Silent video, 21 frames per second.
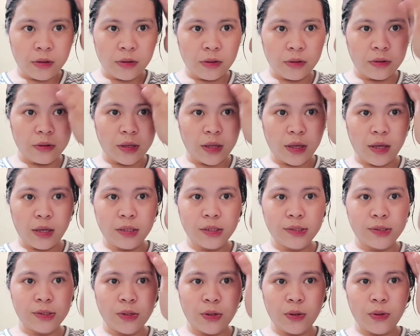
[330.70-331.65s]
Okay,
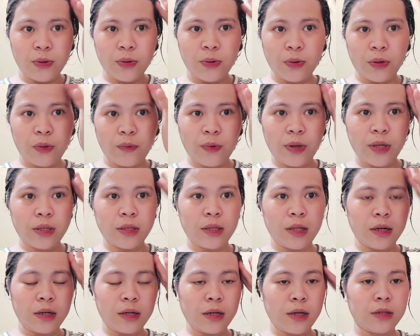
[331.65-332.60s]
so, i-wait
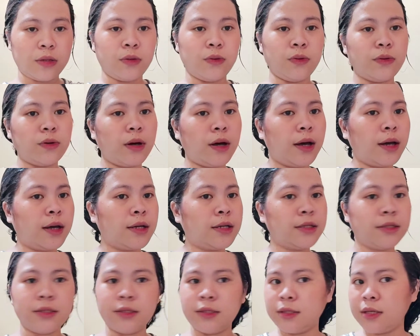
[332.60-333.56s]
lang na to,
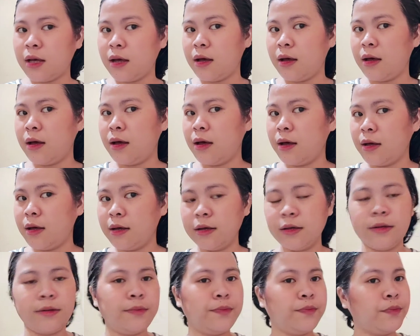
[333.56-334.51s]
guys. 1
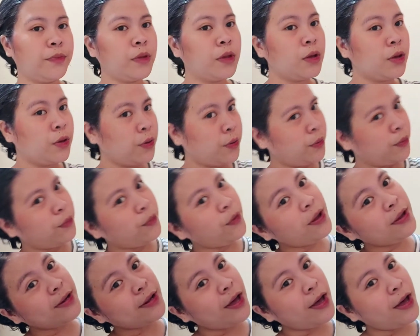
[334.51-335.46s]

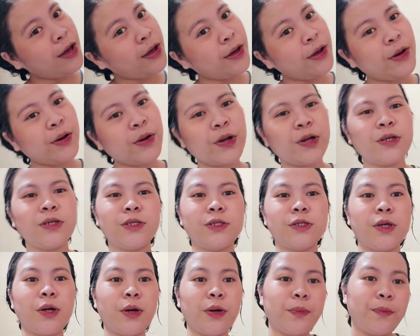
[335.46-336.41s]
hour.
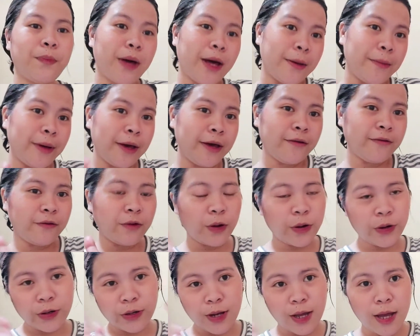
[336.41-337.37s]
So, bye-bye
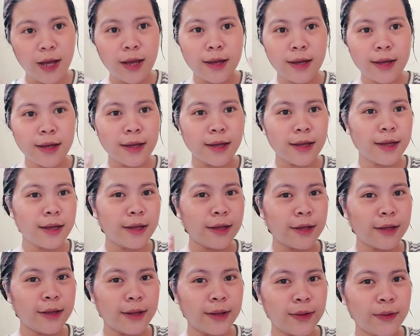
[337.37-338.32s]
for
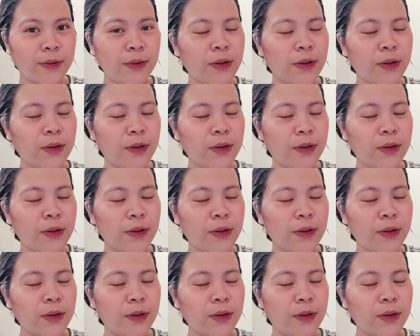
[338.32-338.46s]
now.